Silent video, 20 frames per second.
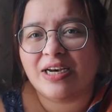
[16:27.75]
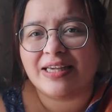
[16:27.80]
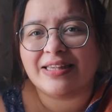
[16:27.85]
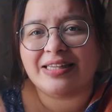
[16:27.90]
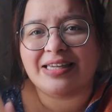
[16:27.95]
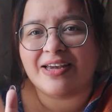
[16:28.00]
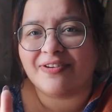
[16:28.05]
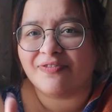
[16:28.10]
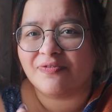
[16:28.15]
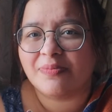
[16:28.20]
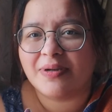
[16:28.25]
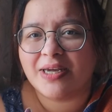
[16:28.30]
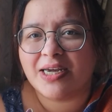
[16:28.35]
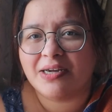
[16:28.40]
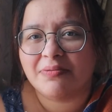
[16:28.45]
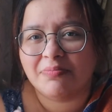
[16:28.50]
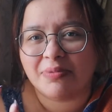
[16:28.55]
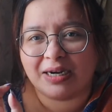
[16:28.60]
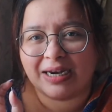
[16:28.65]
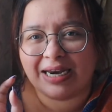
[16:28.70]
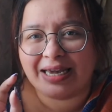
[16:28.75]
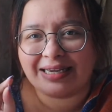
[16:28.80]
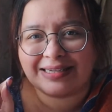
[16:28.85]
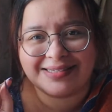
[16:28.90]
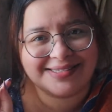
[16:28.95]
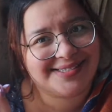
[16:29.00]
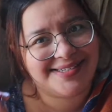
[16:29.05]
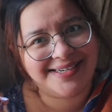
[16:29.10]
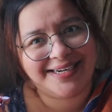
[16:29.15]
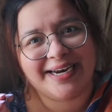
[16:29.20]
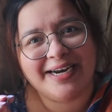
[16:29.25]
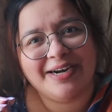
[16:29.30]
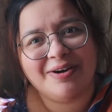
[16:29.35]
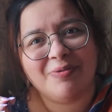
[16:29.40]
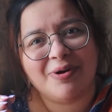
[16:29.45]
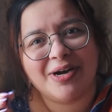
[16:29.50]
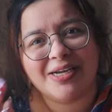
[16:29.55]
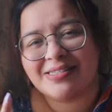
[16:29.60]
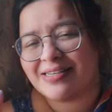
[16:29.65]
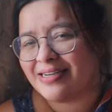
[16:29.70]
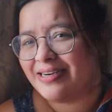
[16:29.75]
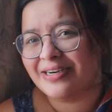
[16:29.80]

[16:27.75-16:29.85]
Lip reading: like the FBI, but like state-wise.